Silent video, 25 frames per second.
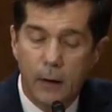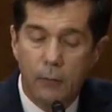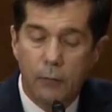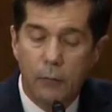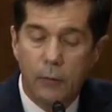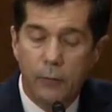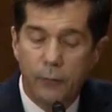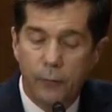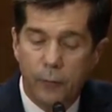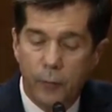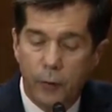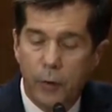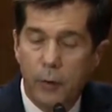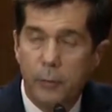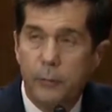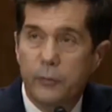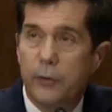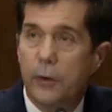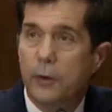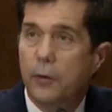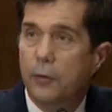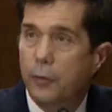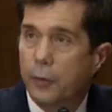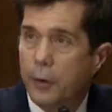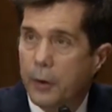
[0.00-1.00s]
Reforms
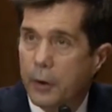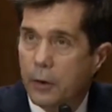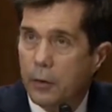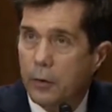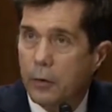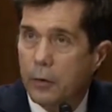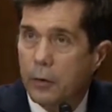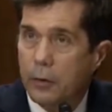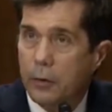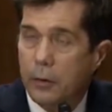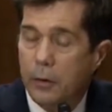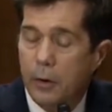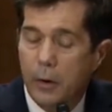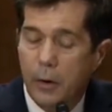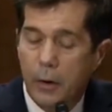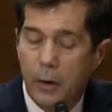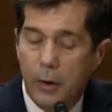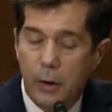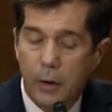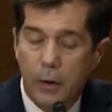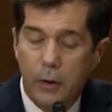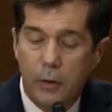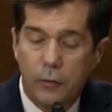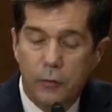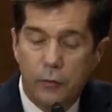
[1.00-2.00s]
are critical
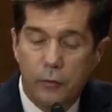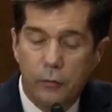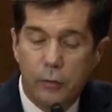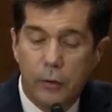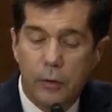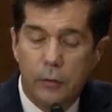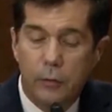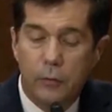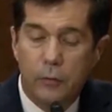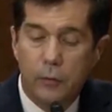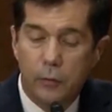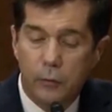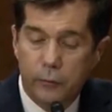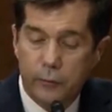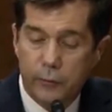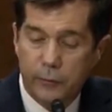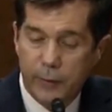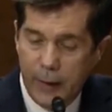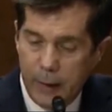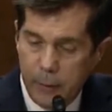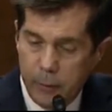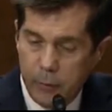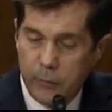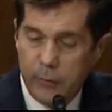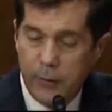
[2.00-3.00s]
to reduce
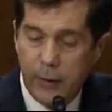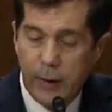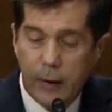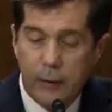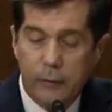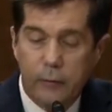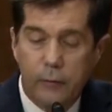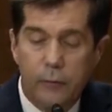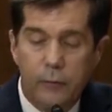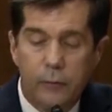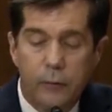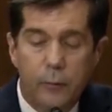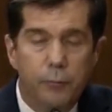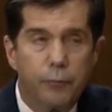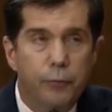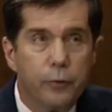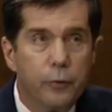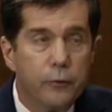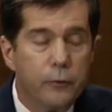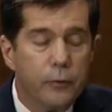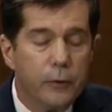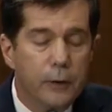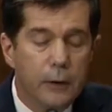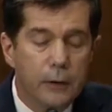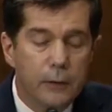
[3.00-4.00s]
labor taxes,
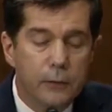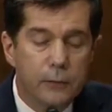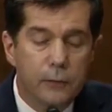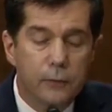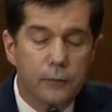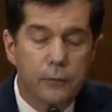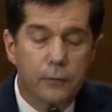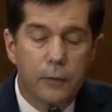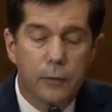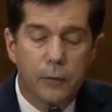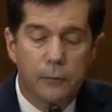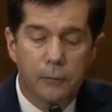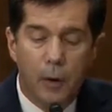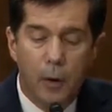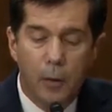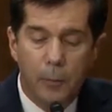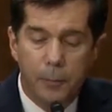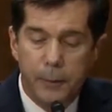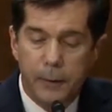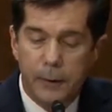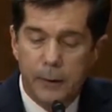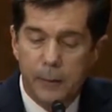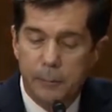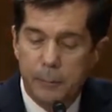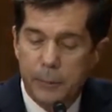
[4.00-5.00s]
improve the ease of
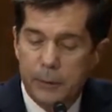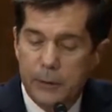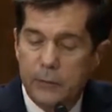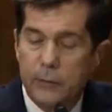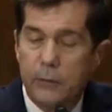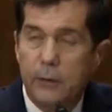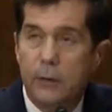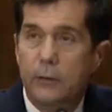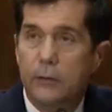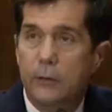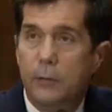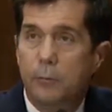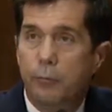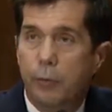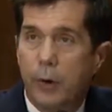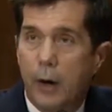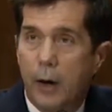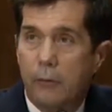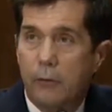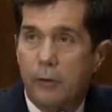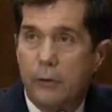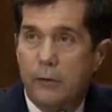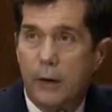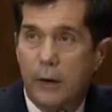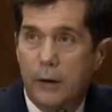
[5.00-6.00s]
opening a business, and
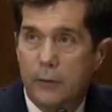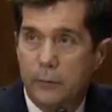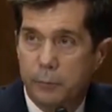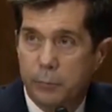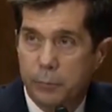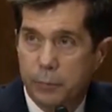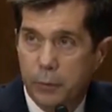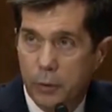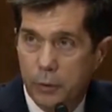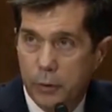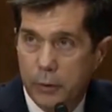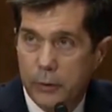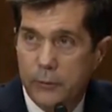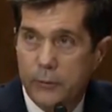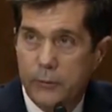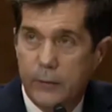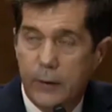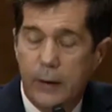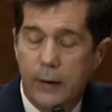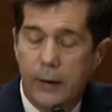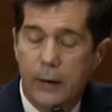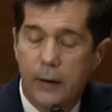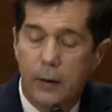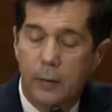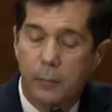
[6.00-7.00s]
privatize bloated
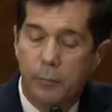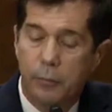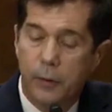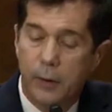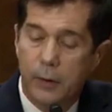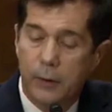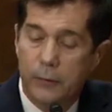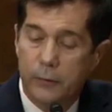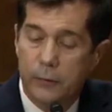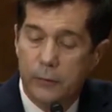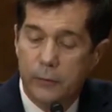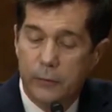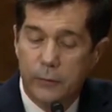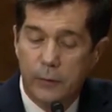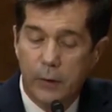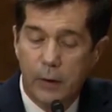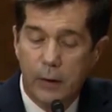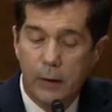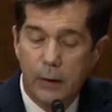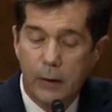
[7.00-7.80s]
state enterprises.